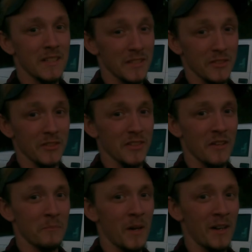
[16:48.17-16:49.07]
in your
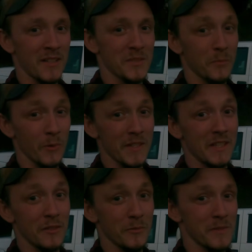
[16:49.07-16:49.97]
glove box with
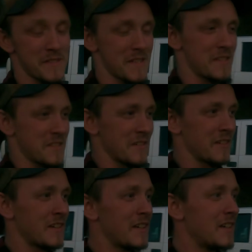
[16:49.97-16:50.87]
a new resistor,